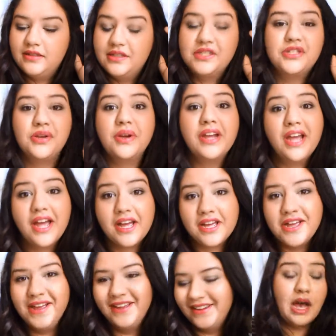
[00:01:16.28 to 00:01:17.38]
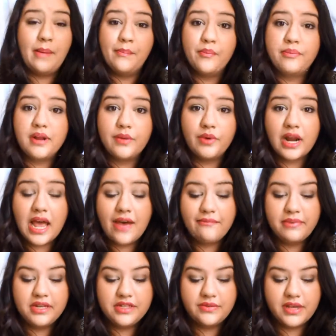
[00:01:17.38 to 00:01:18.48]
so yeah. But what I have
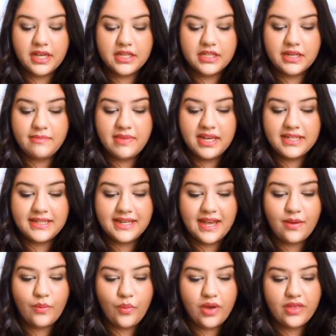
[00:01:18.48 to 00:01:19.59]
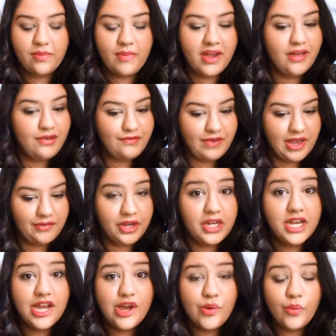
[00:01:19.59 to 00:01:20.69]
been doing is mixing it with my other favorite,
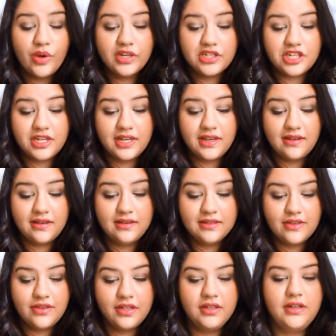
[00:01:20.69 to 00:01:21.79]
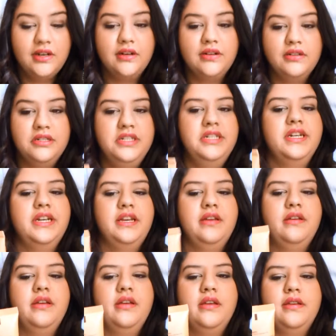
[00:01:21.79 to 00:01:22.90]
which is the
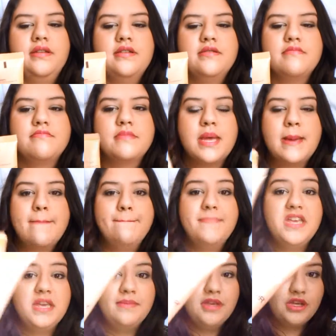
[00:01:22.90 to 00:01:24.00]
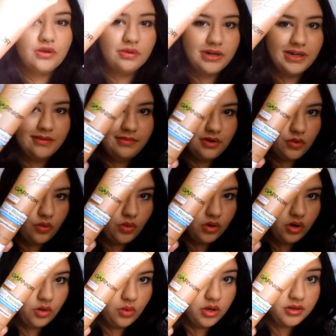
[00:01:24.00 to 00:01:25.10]
Garnier BB cream.
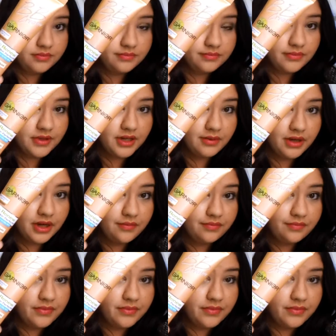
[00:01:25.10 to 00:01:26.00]
Whoa, there we go.